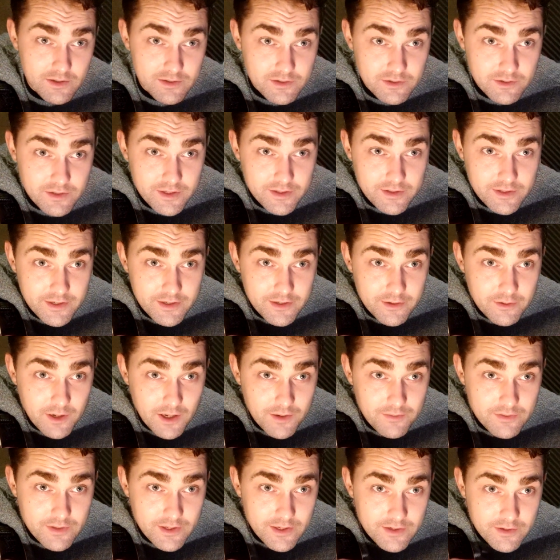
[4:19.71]
So they do
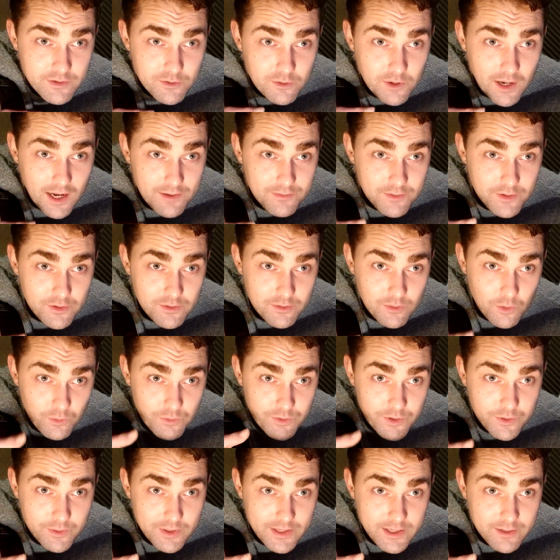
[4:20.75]
have their
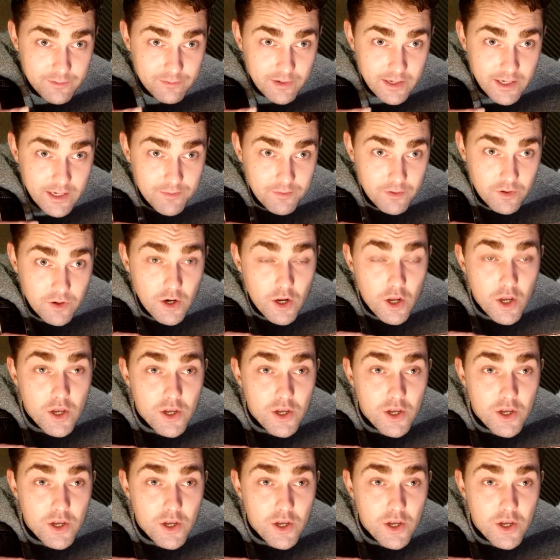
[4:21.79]
own unique flavor.